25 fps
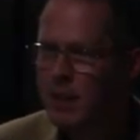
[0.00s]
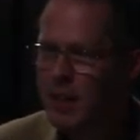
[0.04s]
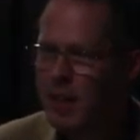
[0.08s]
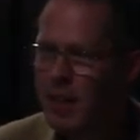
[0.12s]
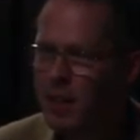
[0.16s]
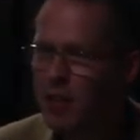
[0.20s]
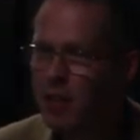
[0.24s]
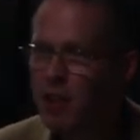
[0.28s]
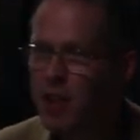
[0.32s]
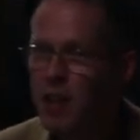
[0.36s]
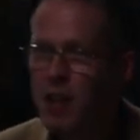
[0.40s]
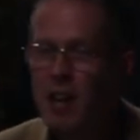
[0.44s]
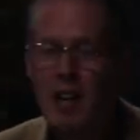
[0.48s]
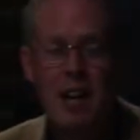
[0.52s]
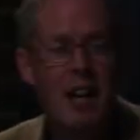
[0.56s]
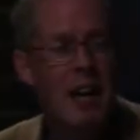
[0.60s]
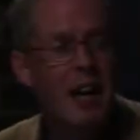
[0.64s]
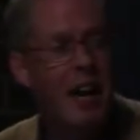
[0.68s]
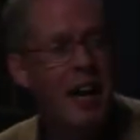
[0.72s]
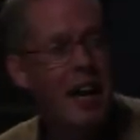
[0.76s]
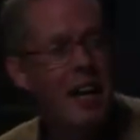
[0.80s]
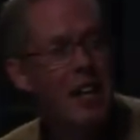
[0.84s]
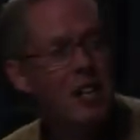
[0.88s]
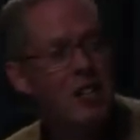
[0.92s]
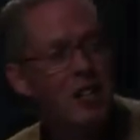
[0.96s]
It's
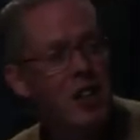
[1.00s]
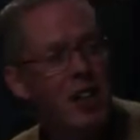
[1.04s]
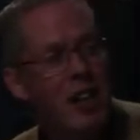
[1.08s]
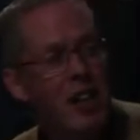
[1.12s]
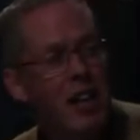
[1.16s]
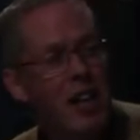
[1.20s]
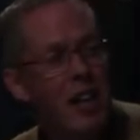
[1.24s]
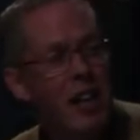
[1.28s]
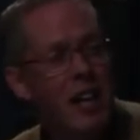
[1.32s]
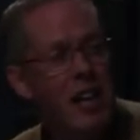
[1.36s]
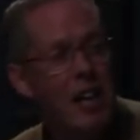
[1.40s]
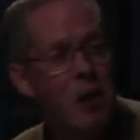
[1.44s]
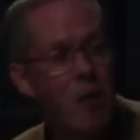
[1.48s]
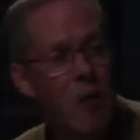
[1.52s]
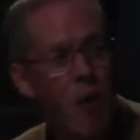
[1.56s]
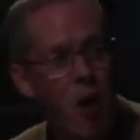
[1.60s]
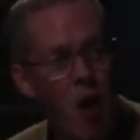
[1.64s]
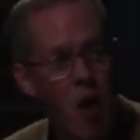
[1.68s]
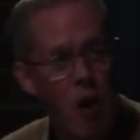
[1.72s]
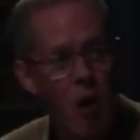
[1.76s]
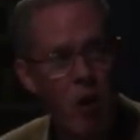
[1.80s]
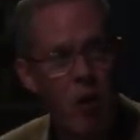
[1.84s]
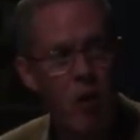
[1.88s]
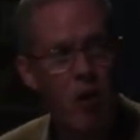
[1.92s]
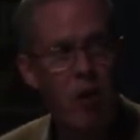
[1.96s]
entirely
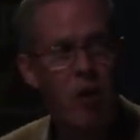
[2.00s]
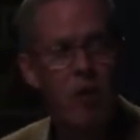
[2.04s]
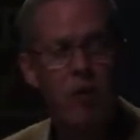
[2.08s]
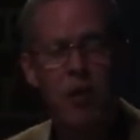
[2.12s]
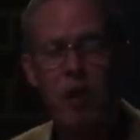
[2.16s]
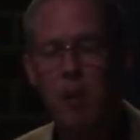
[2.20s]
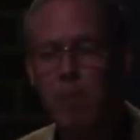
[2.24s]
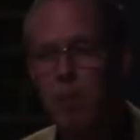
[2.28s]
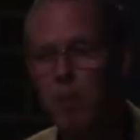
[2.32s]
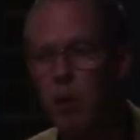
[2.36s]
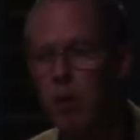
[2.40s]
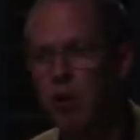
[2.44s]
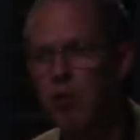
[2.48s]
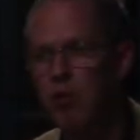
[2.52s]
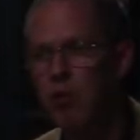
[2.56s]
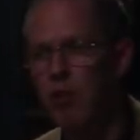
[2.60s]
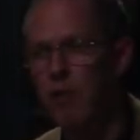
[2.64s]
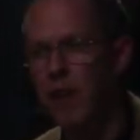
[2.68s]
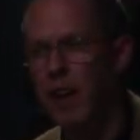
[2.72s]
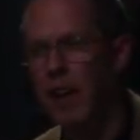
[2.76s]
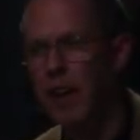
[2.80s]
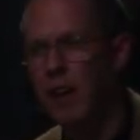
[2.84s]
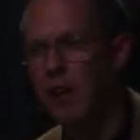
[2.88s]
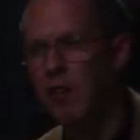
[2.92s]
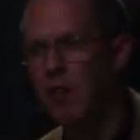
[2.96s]
wrong that more
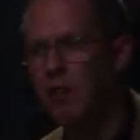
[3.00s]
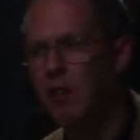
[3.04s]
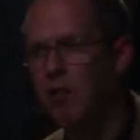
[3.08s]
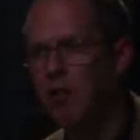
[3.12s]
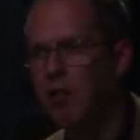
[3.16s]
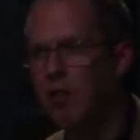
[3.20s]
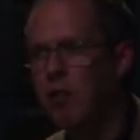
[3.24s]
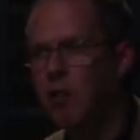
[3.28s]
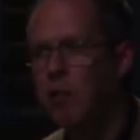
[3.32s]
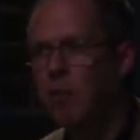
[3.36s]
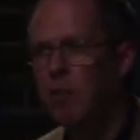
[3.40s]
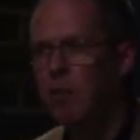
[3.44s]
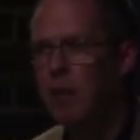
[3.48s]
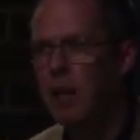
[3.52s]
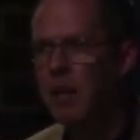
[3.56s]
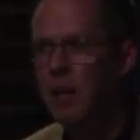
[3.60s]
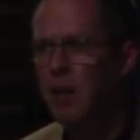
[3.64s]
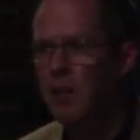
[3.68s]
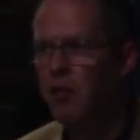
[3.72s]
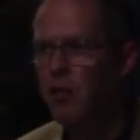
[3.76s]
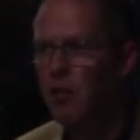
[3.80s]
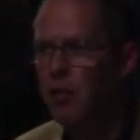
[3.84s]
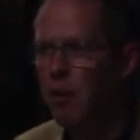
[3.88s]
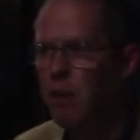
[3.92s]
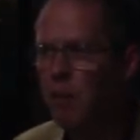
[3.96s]
surveillance
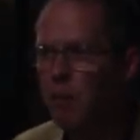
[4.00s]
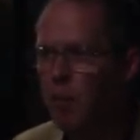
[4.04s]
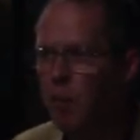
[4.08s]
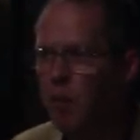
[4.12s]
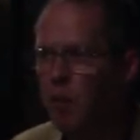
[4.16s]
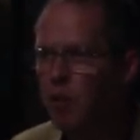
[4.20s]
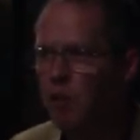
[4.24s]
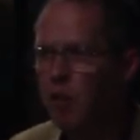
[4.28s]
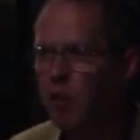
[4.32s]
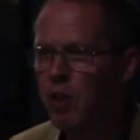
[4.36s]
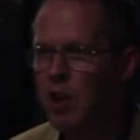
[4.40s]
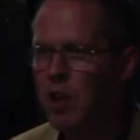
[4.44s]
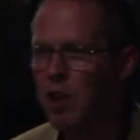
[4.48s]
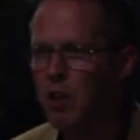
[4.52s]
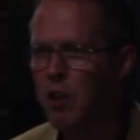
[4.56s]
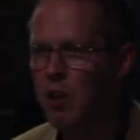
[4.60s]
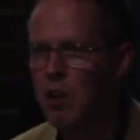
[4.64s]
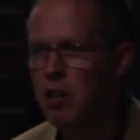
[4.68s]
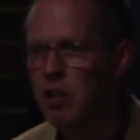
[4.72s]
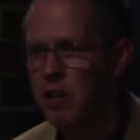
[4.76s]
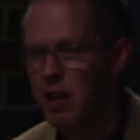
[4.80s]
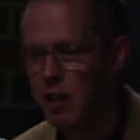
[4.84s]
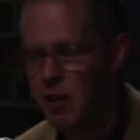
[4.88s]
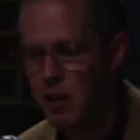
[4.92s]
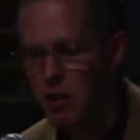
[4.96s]
means more
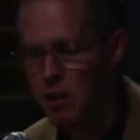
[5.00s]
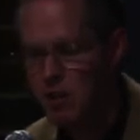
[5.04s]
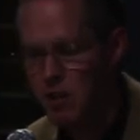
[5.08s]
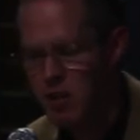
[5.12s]
security.